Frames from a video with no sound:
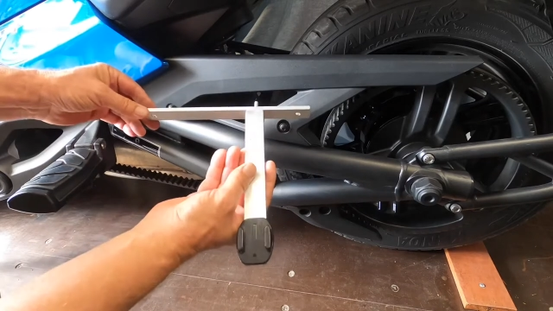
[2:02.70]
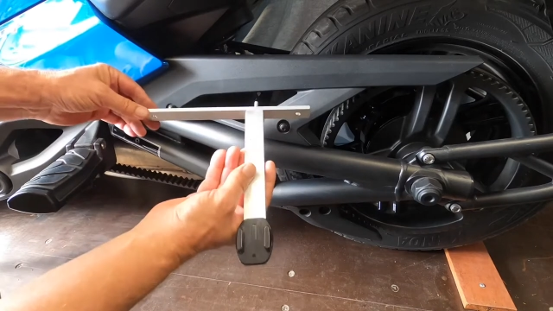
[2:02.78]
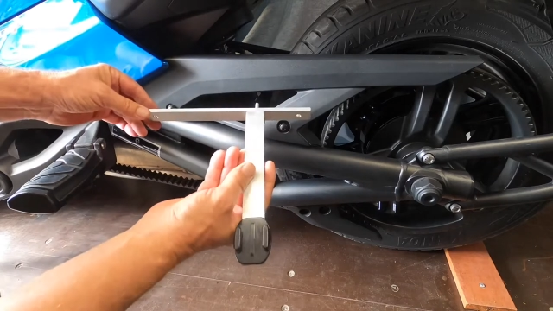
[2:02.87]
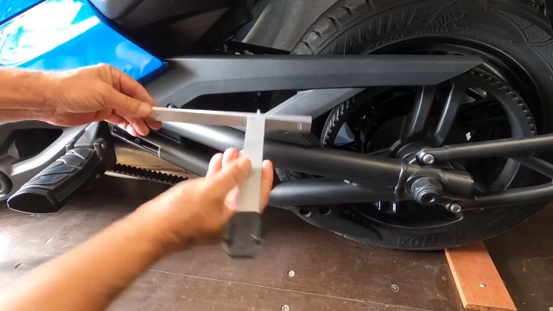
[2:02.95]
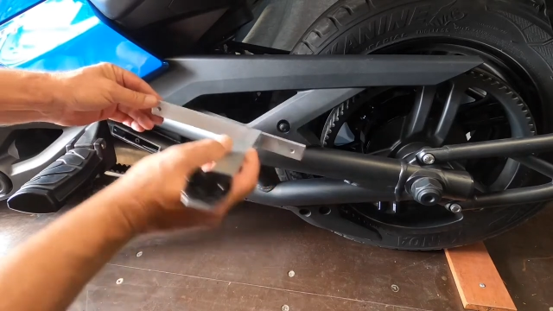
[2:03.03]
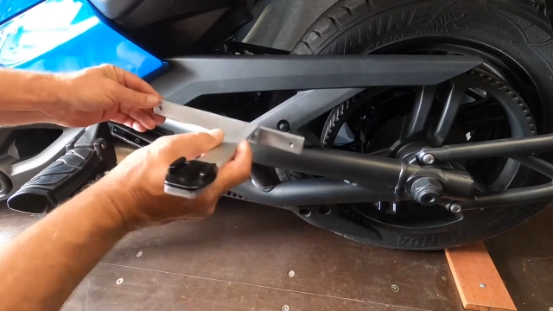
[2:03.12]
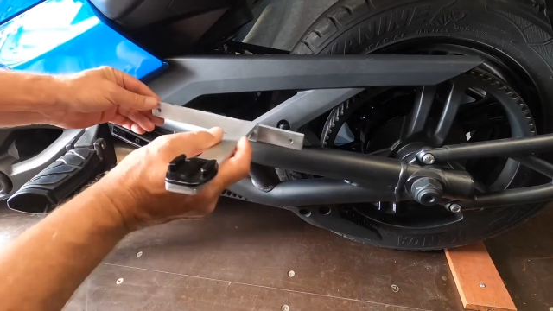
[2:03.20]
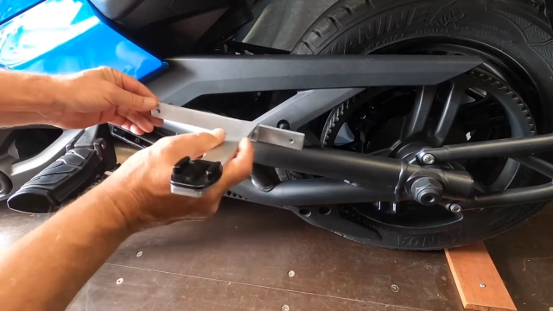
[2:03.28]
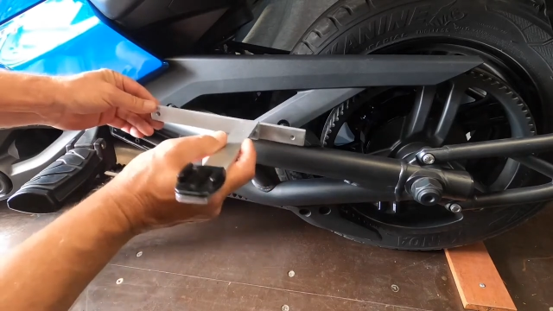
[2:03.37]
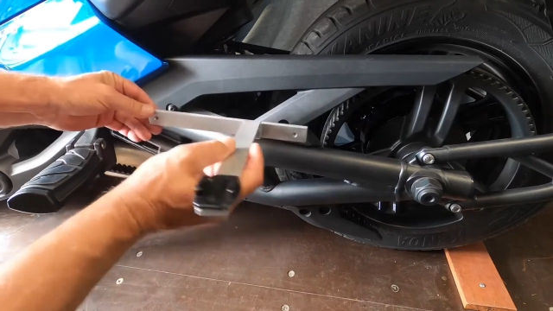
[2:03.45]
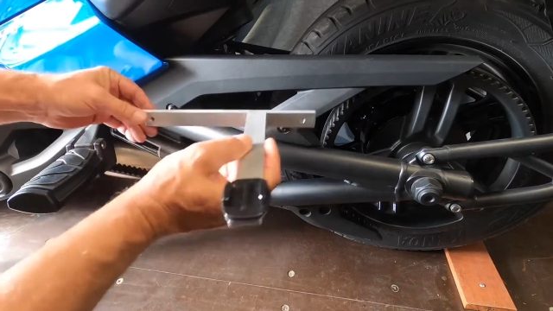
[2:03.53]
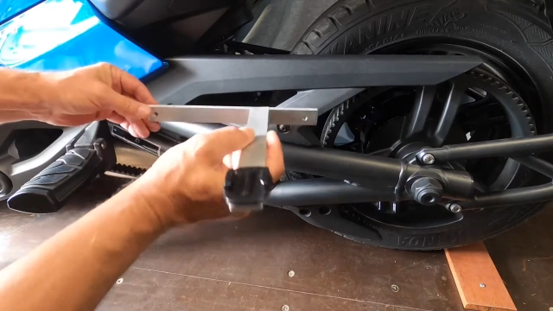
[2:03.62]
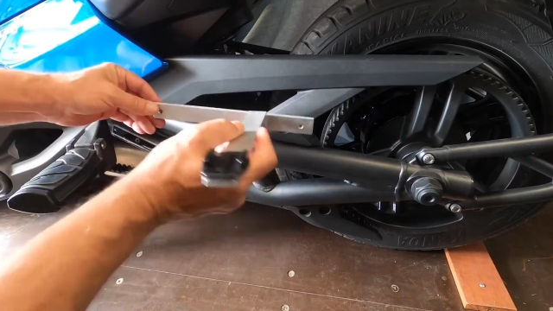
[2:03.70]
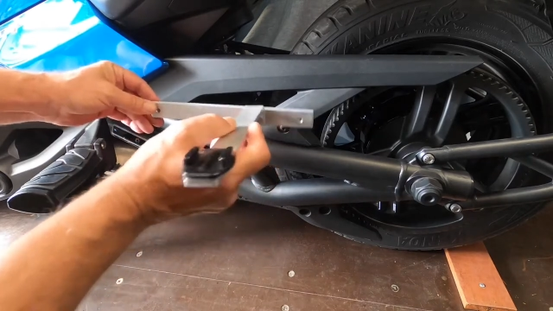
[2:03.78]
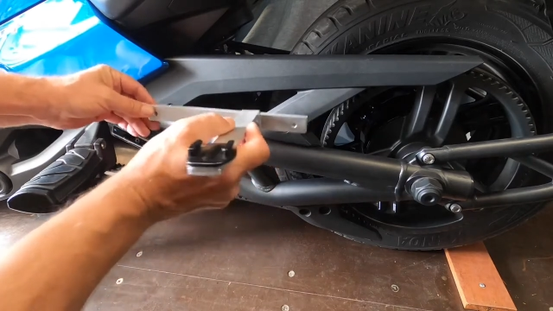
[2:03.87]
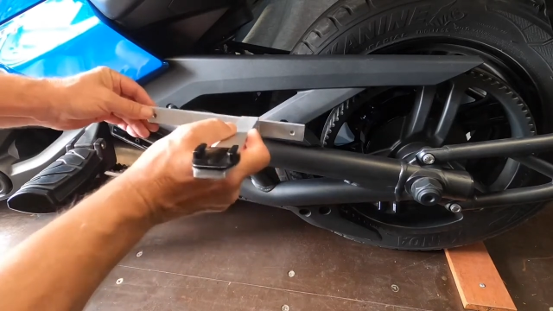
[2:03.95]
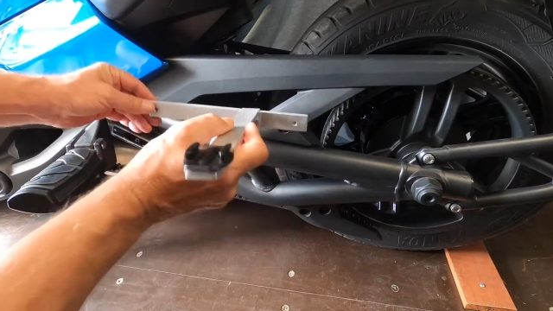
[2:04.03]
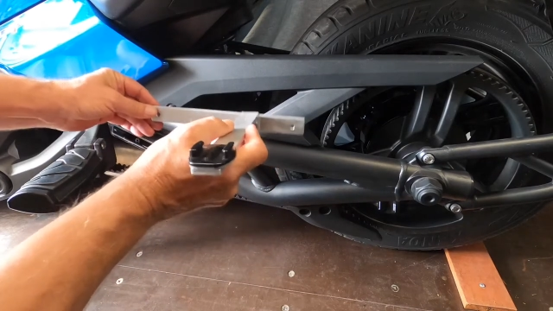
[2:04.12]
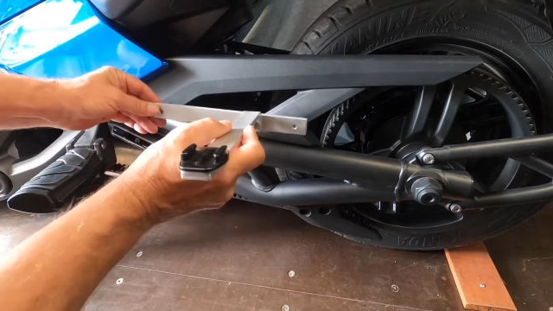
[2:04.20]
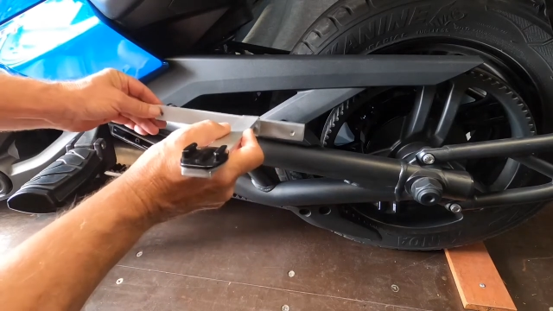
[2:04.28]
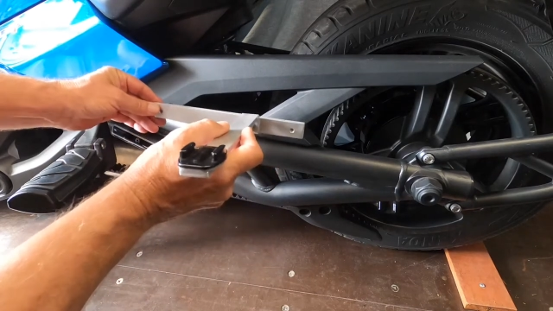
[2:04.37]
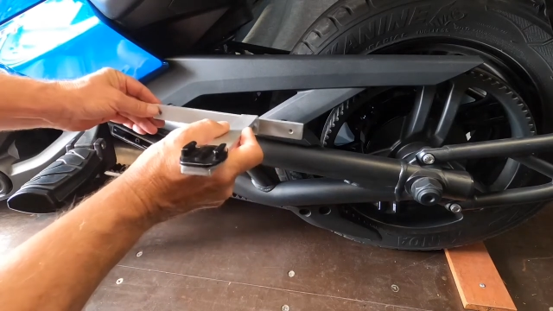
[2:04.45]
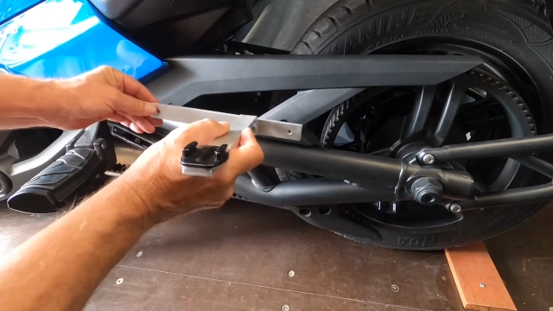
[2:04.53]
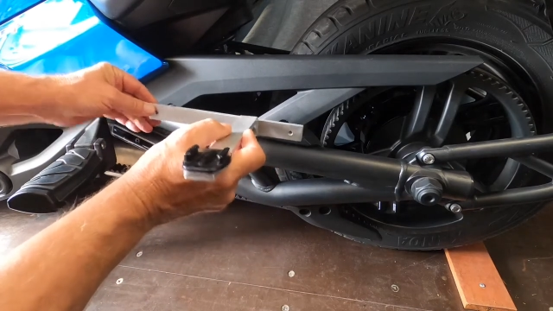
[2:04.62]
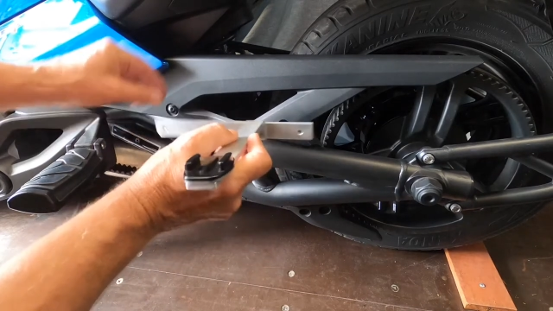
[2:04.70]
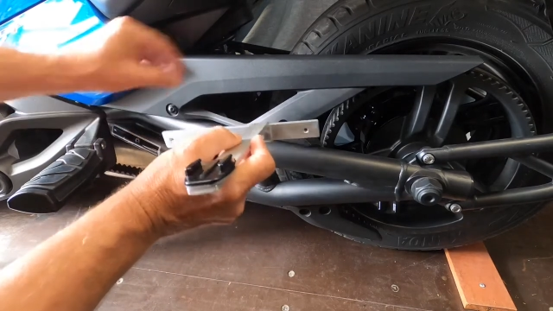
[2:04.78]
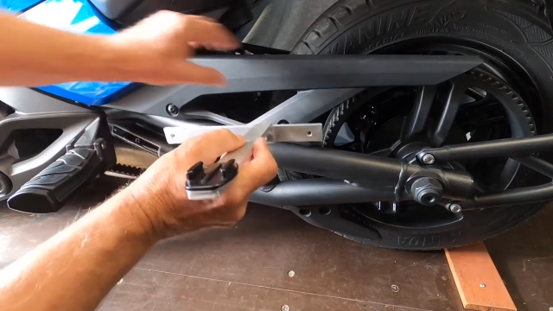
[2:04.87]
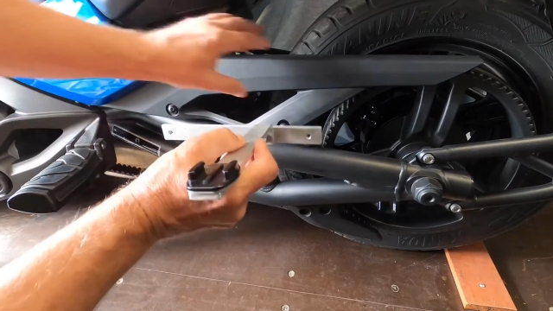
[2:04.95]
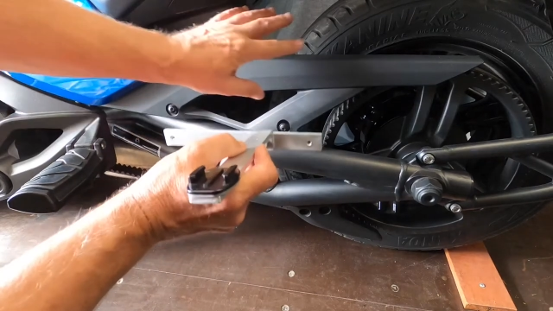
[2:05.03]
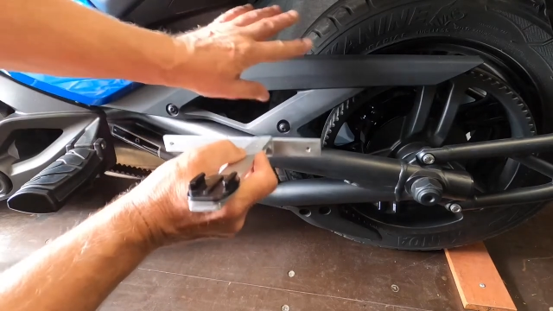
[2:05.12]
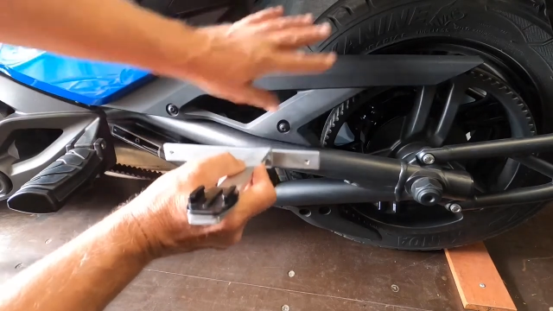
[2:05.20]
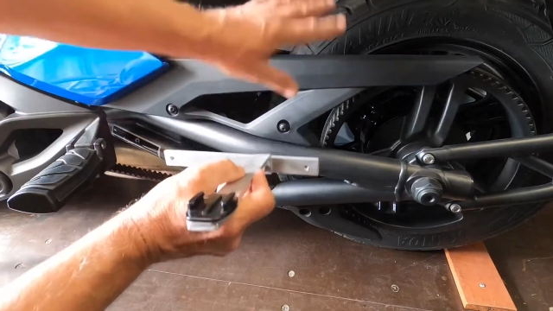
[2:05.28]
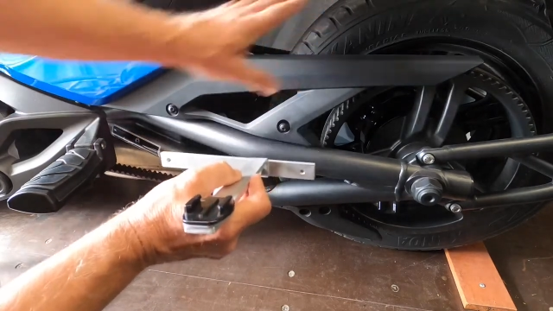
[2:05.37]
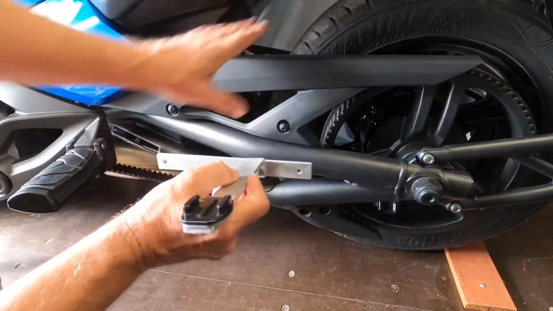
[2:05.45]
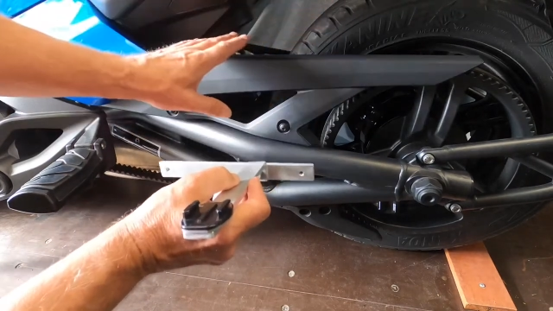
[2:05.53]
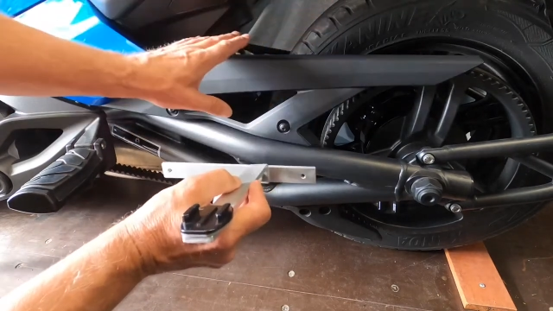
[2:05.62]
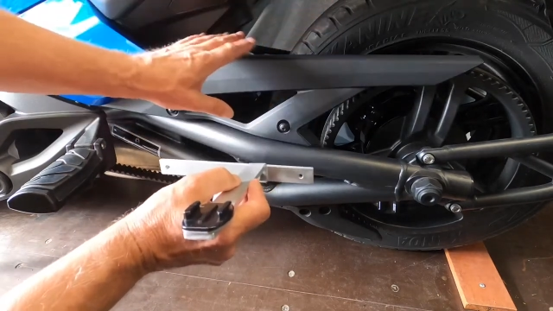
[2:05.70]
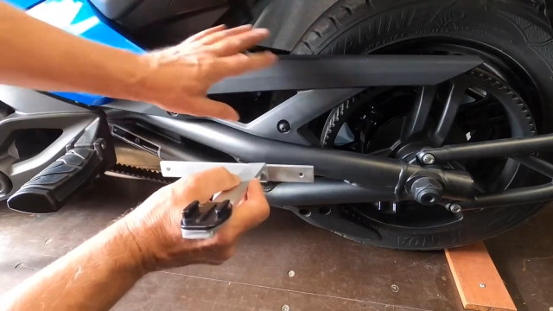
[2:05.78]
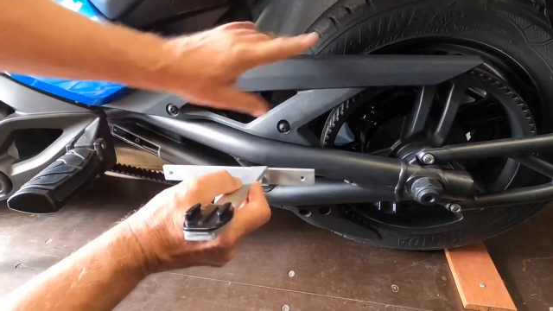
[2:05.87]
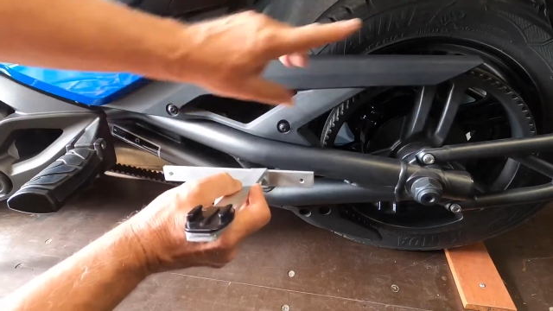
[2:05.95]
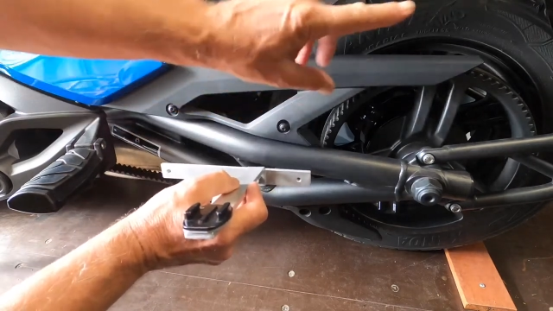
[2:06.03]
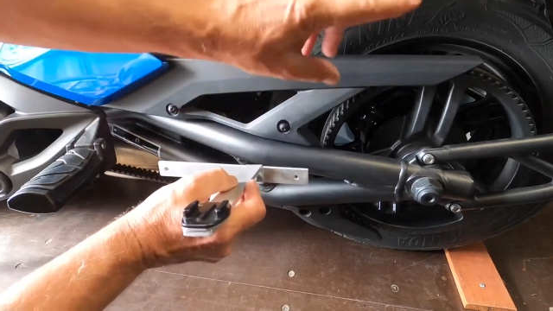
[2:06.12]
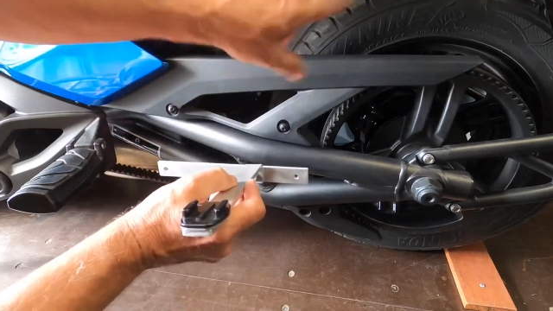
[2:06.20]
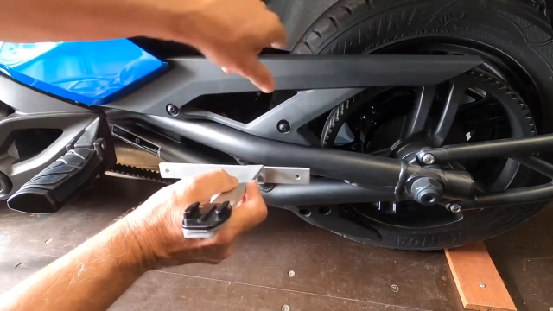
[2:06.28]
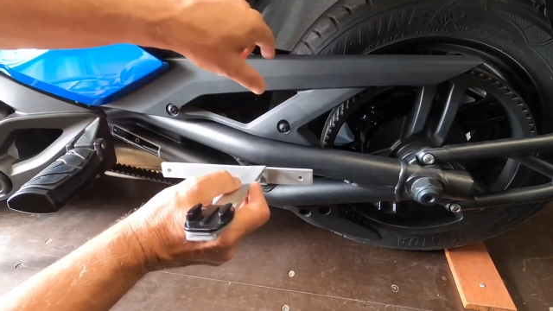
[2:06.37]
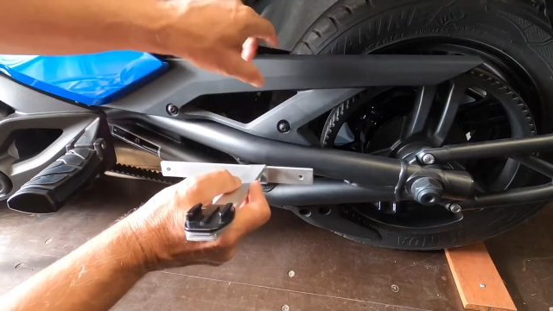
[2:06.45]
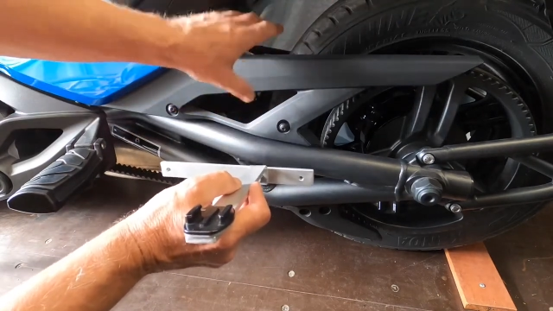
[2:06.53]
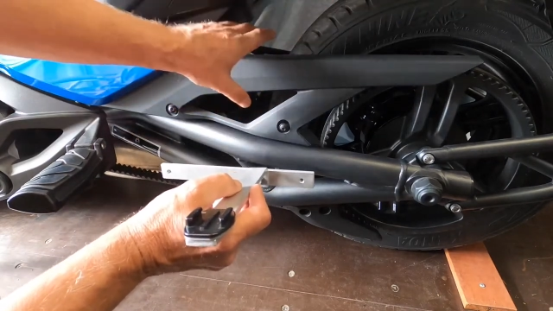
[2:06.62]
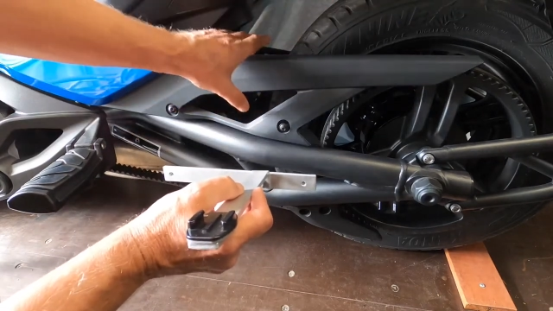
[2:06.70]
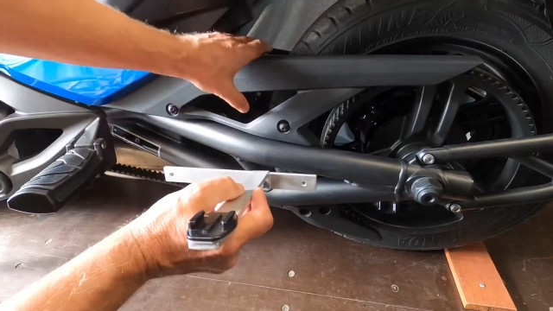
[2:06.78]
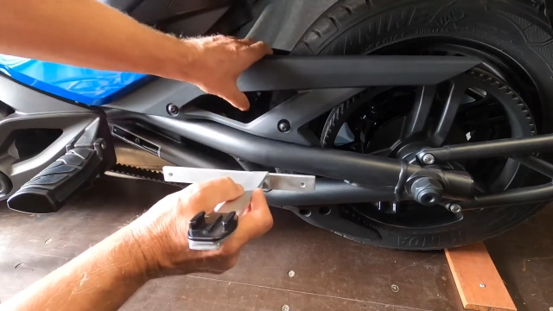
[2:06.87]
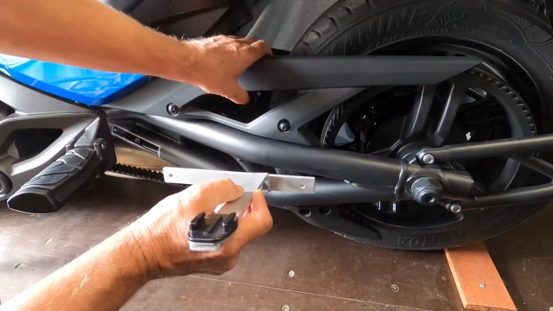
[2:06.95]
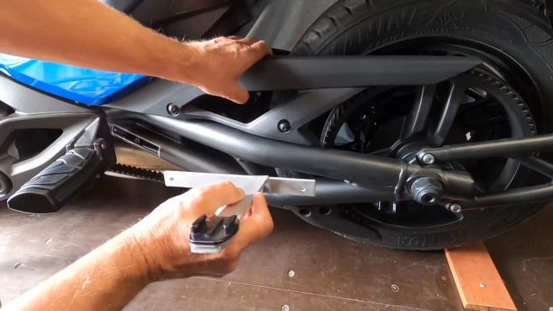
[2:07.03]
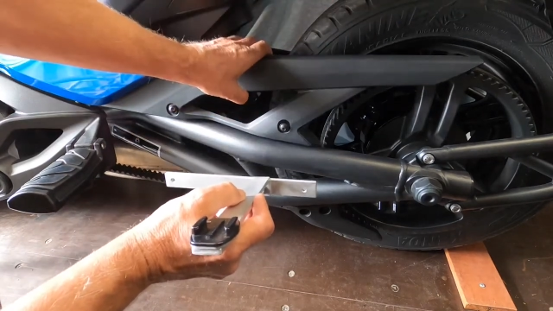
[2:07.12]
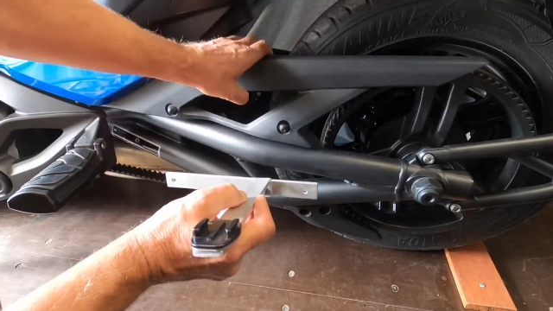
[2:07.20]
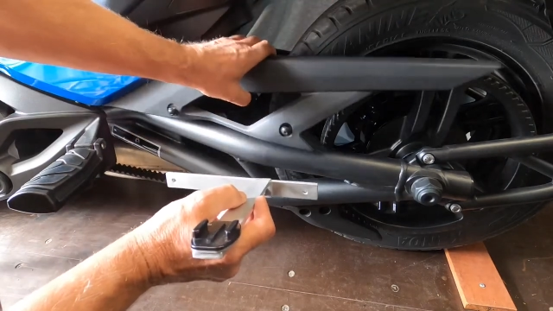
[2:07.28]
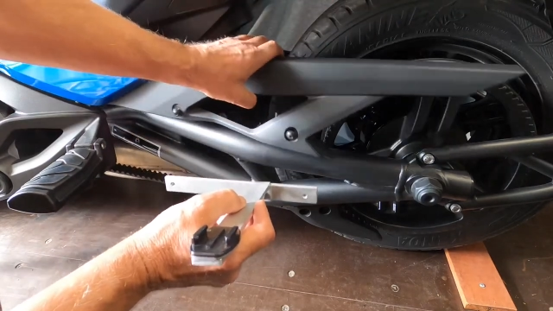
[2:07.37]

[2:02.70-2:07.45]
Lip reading: [unreadable: no face in view]